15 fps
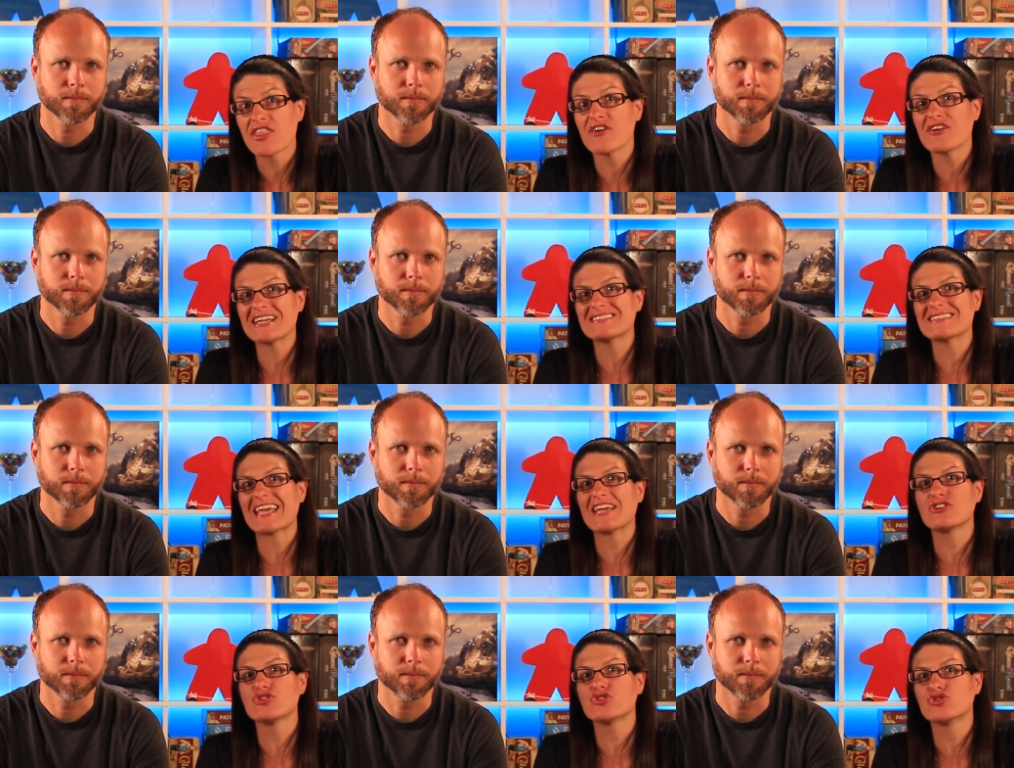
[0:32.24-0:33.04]
Speaker 1: There is
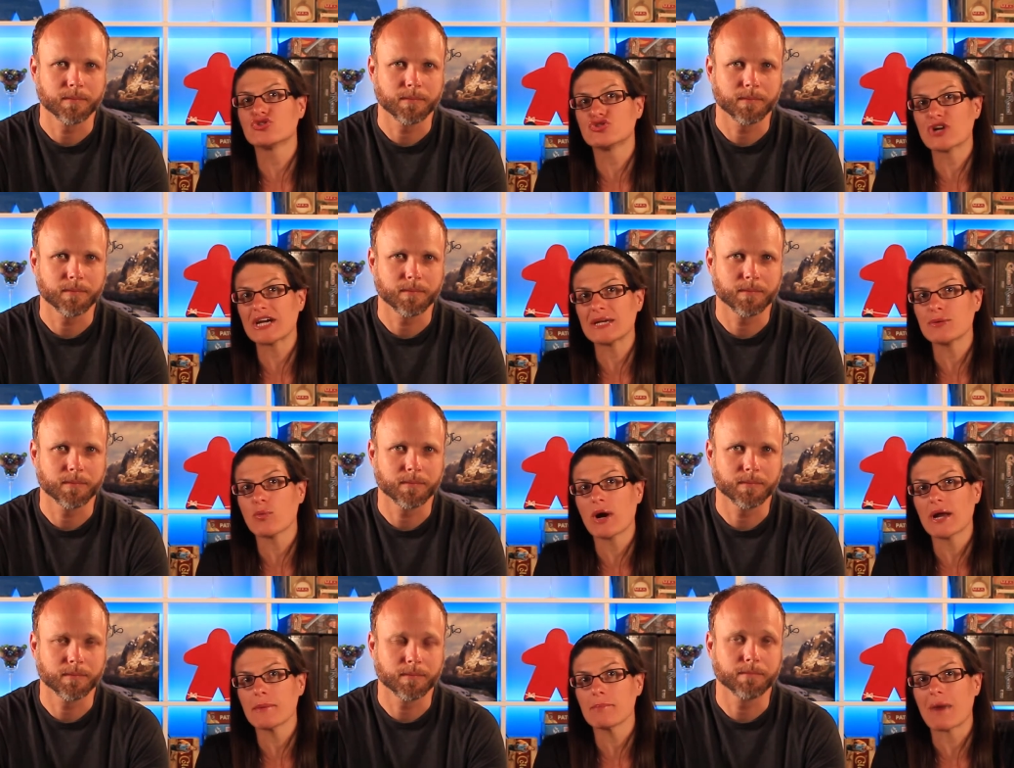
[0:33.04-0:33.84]
a great
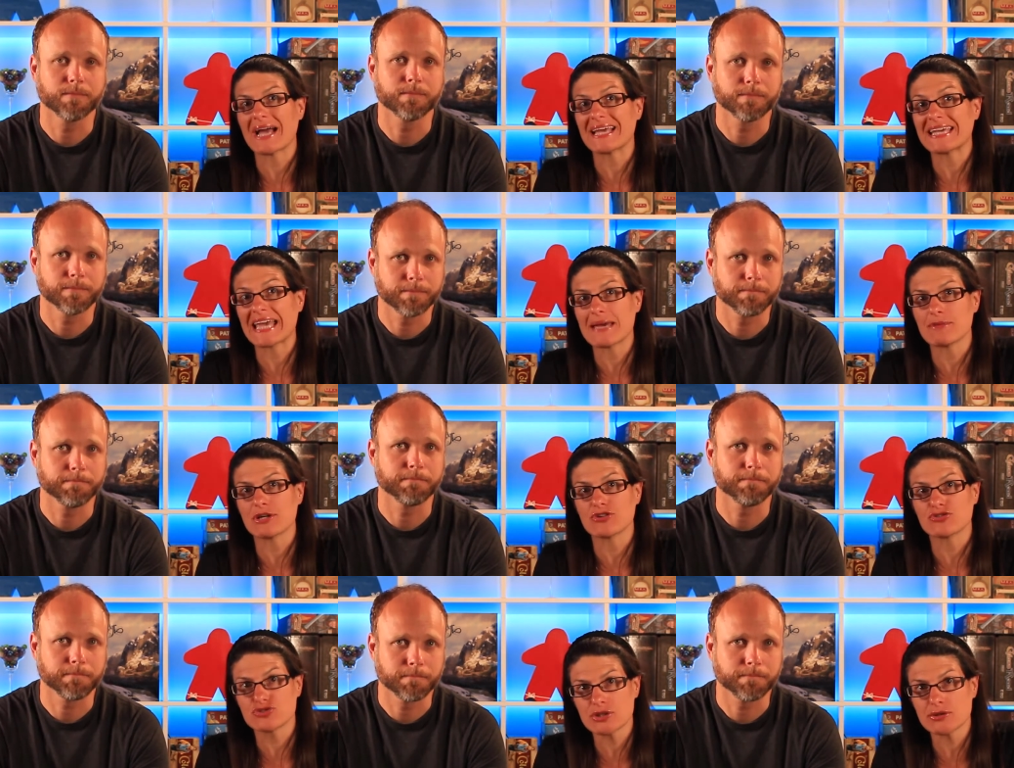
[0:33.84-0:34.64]
one by
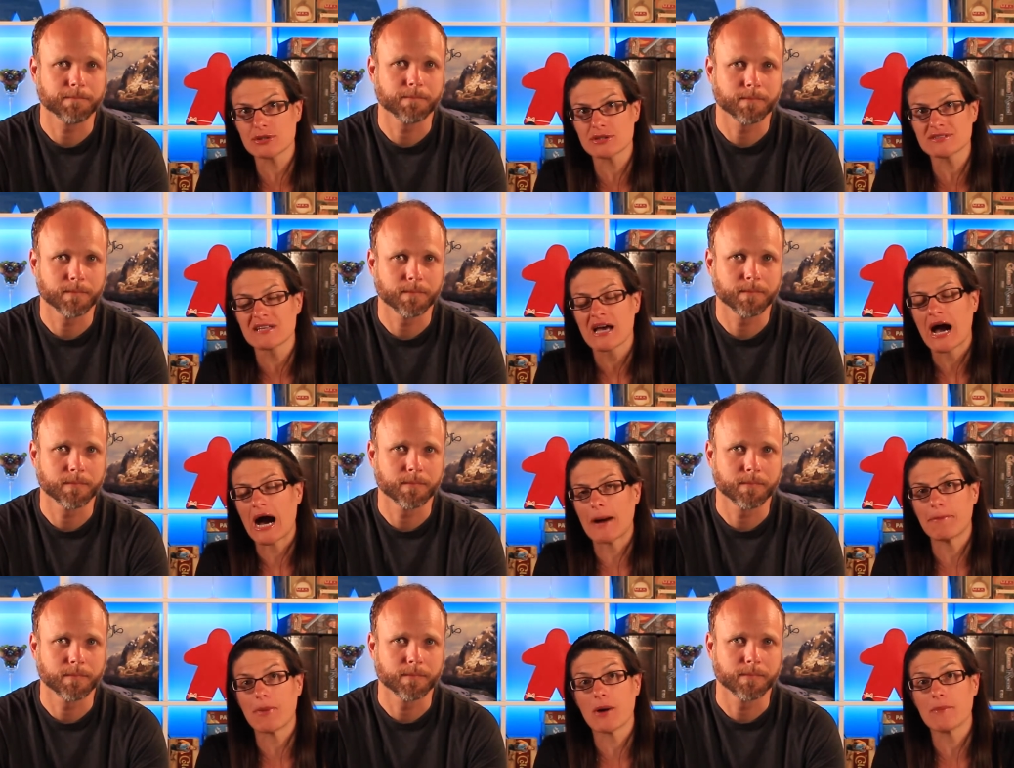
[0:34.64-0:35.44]
Gaming Rules
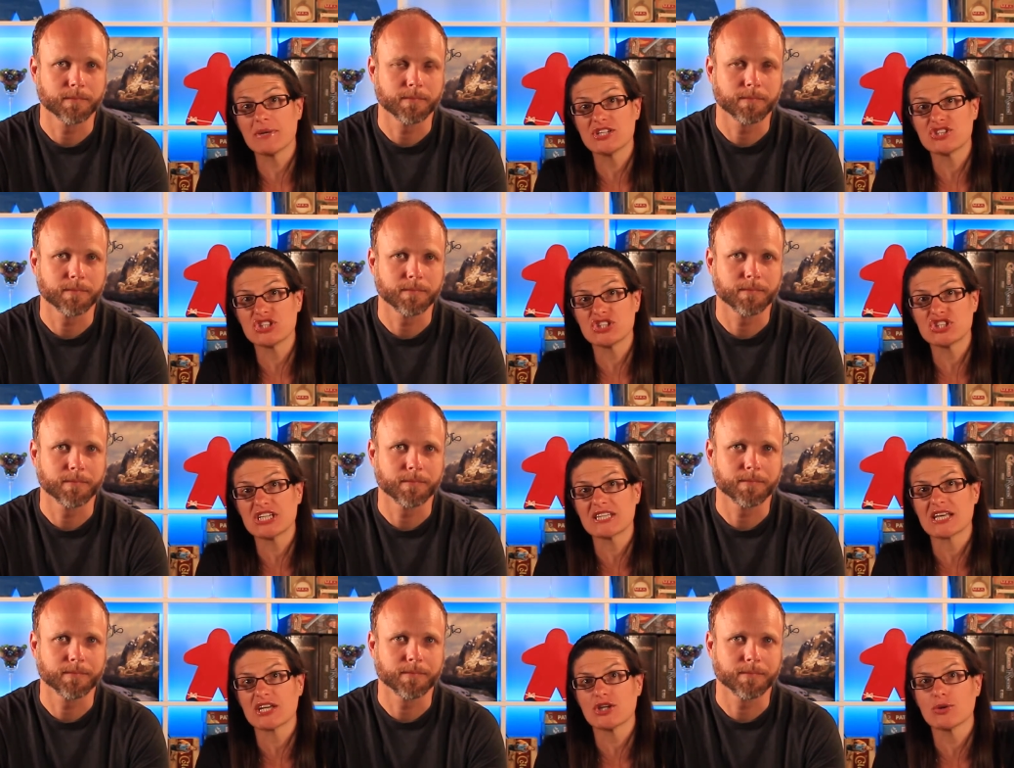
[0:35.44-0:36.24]
up on B G G
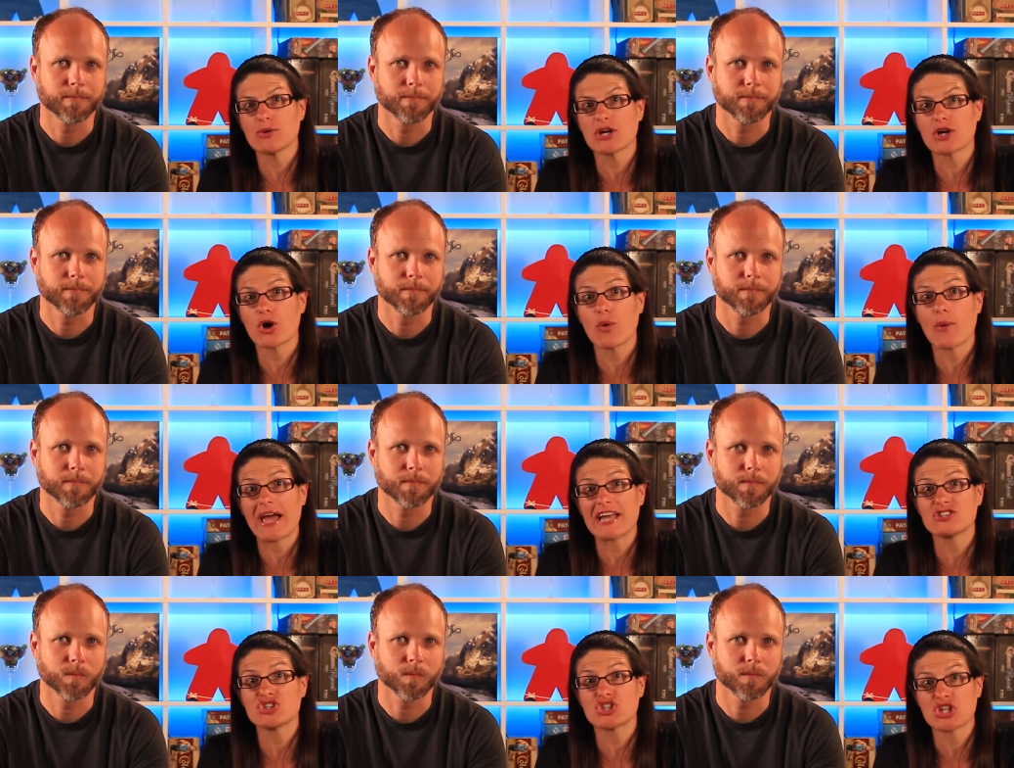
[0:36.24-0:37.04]
that you can go
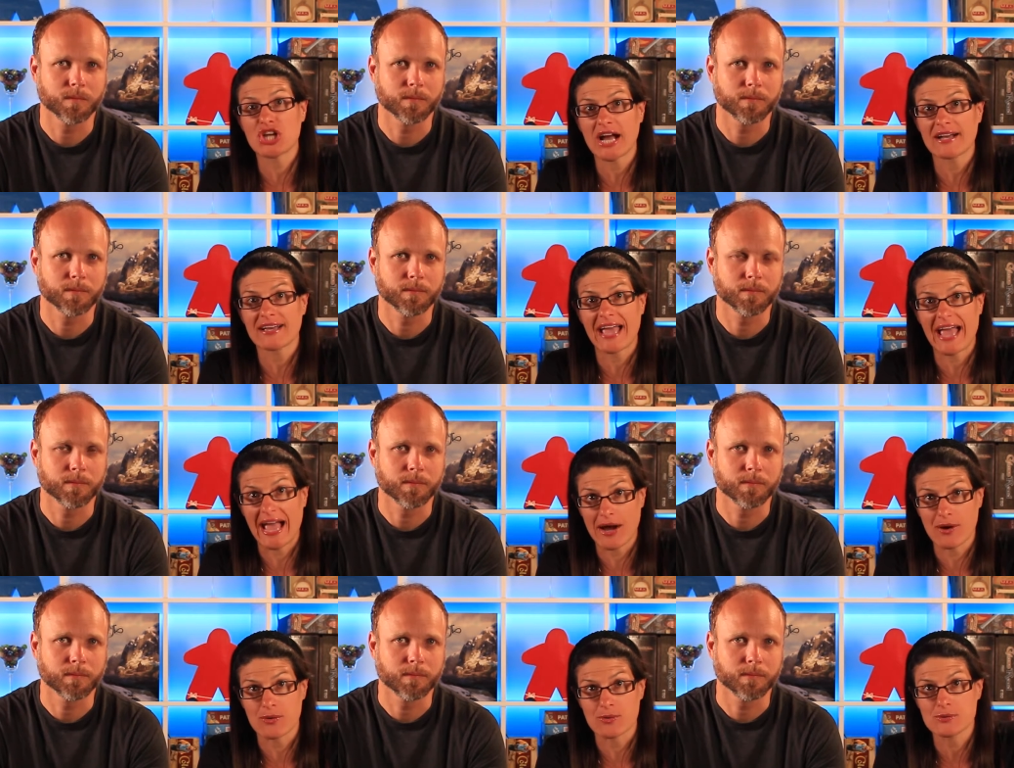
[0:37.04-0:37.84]
and check
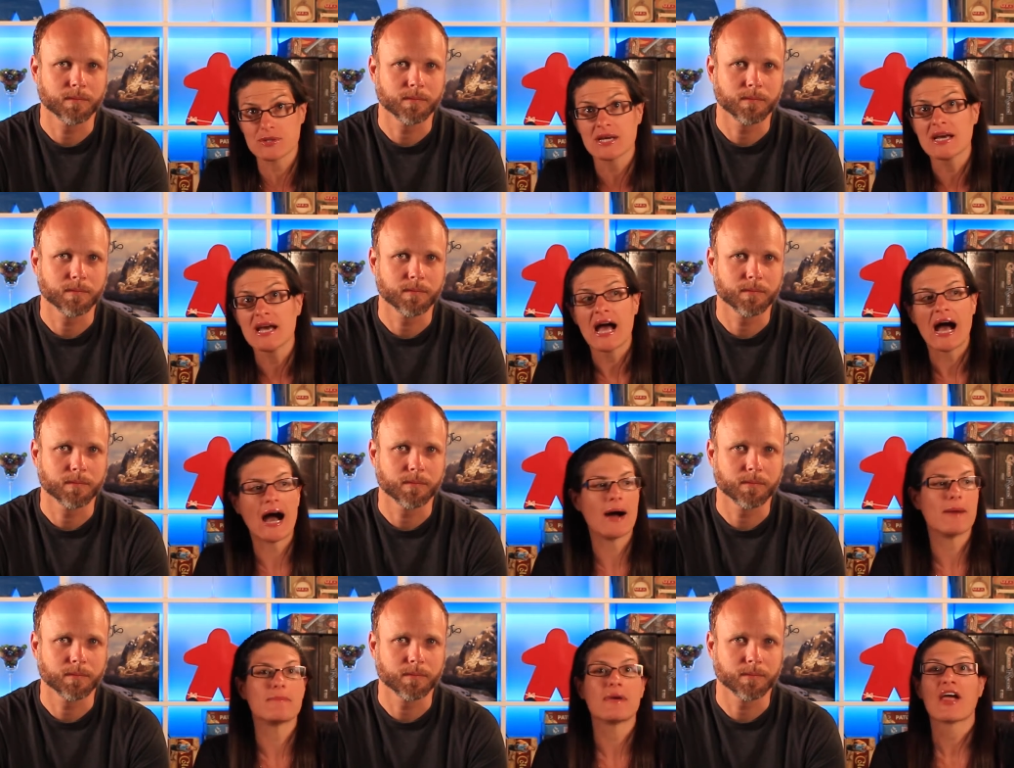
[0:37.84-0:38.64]
out.
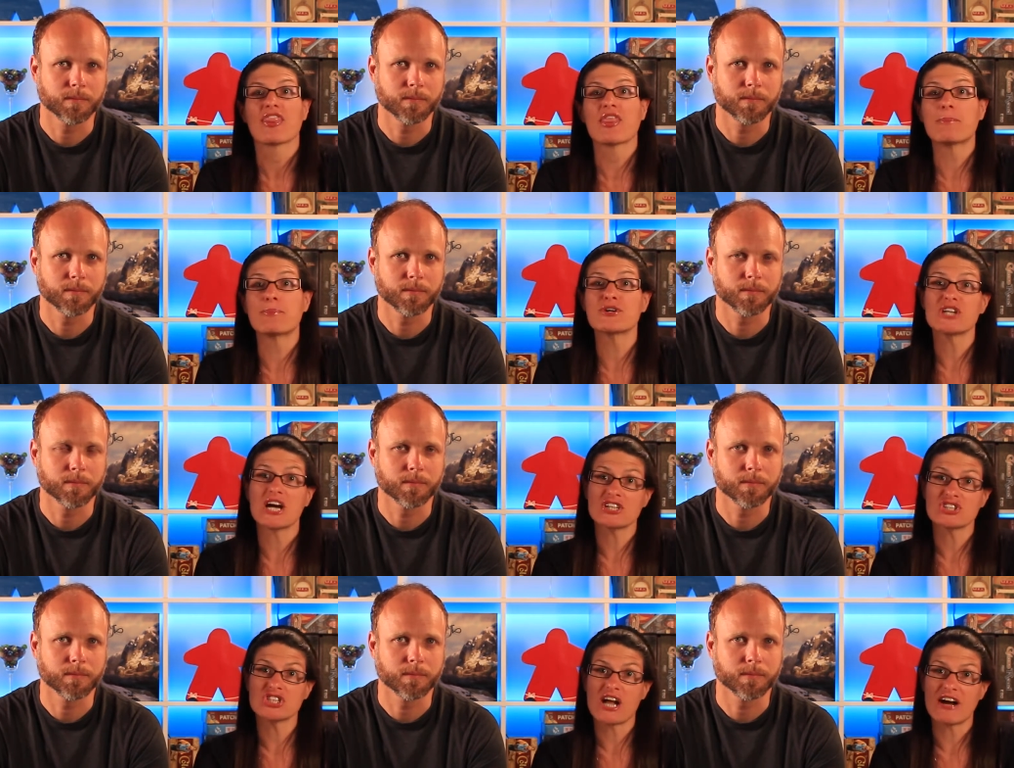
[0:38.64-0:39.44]
Um, the
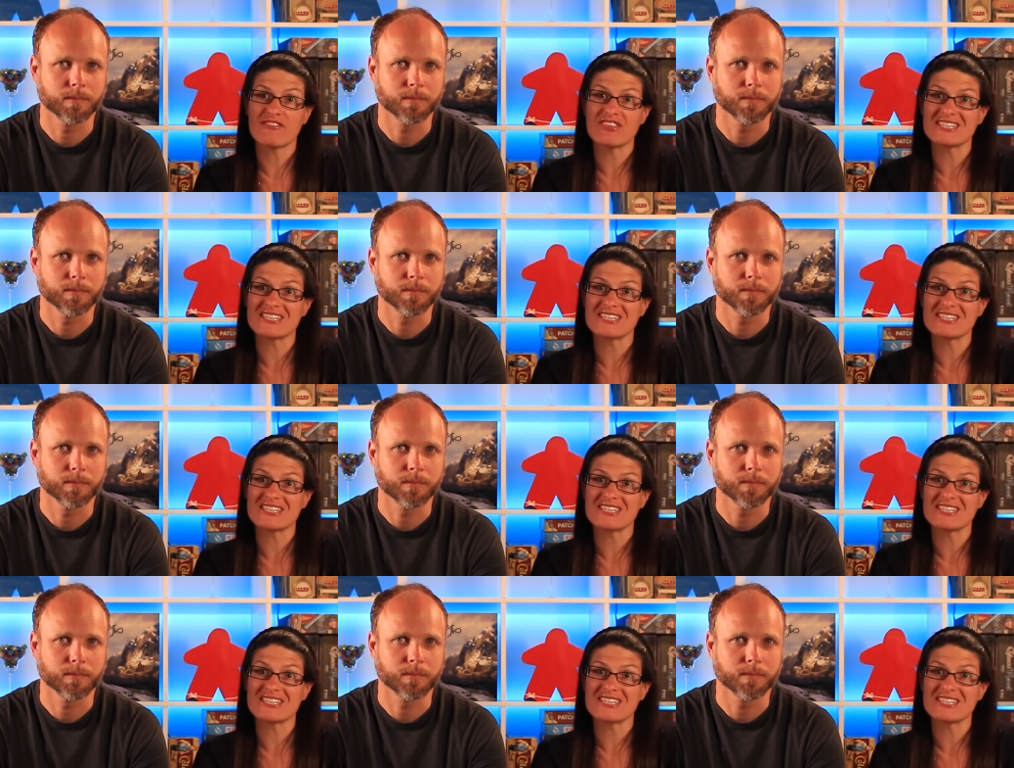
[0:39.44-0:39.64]
production of